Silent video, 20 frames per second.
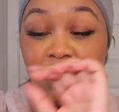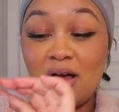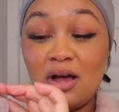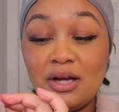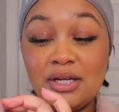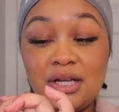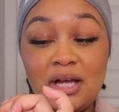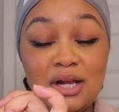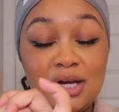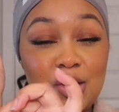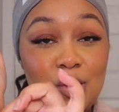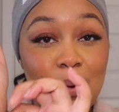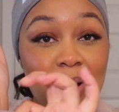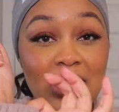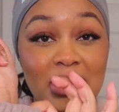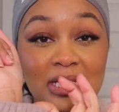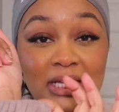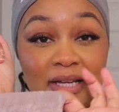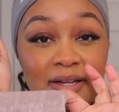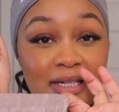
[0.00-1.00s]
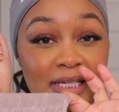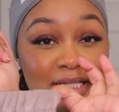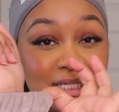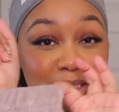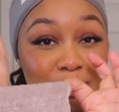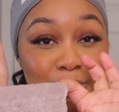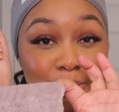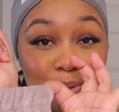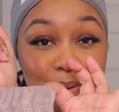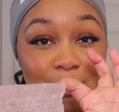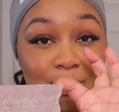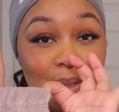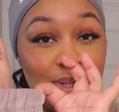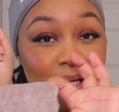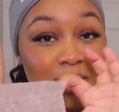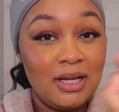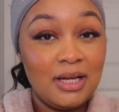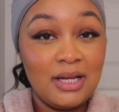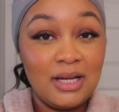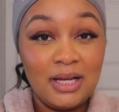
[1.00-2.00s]
y'all know I love these little
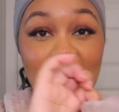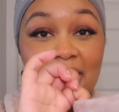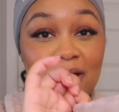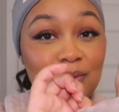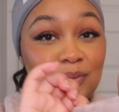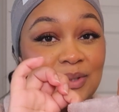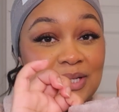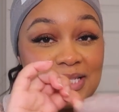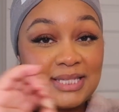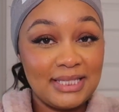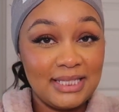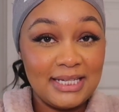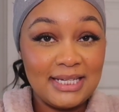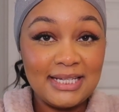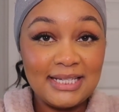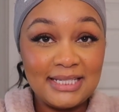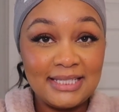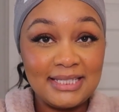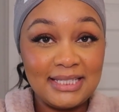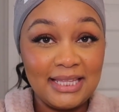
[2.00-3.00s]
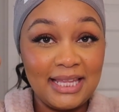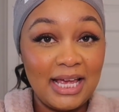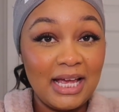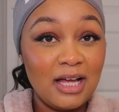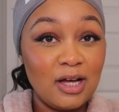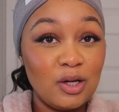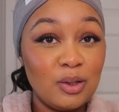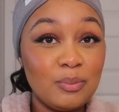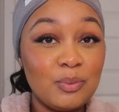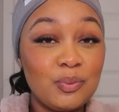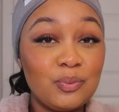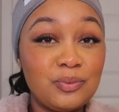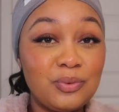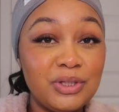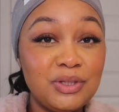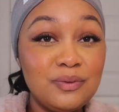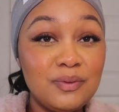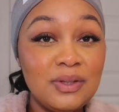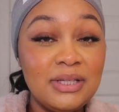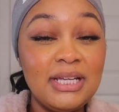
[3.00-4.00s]
cotton wristlets. They come
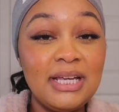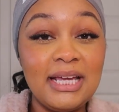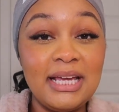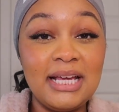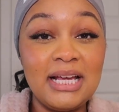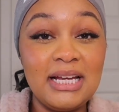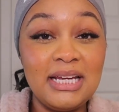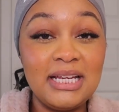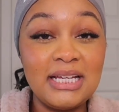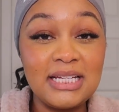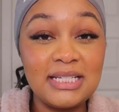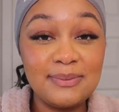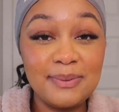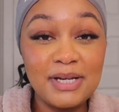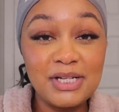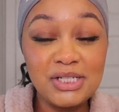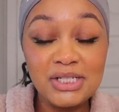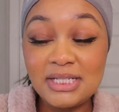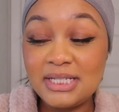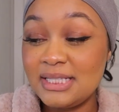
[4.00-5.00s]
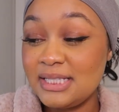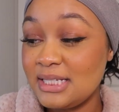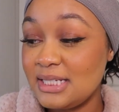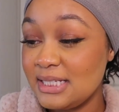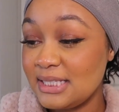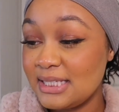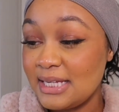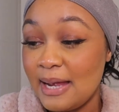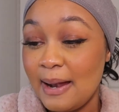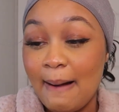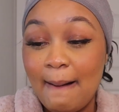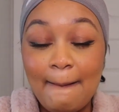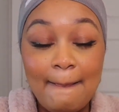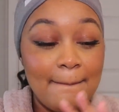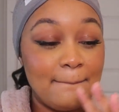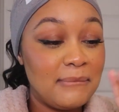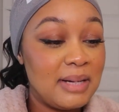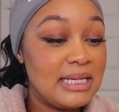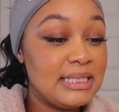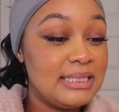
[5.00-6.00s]
really in handy, especially since
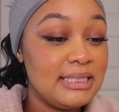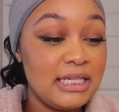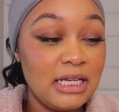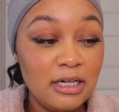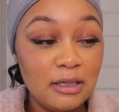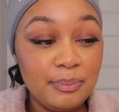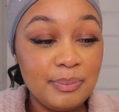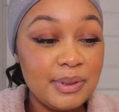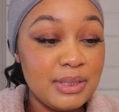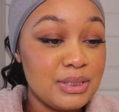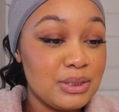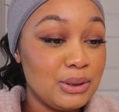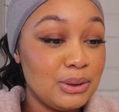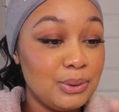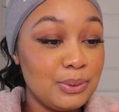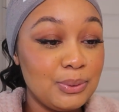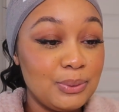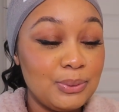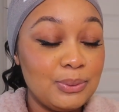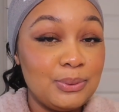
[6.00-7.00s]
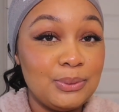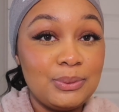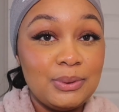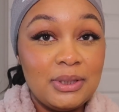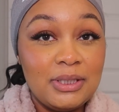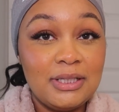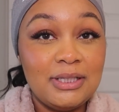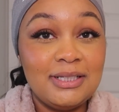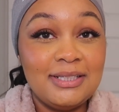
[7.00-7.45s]
my setup is a little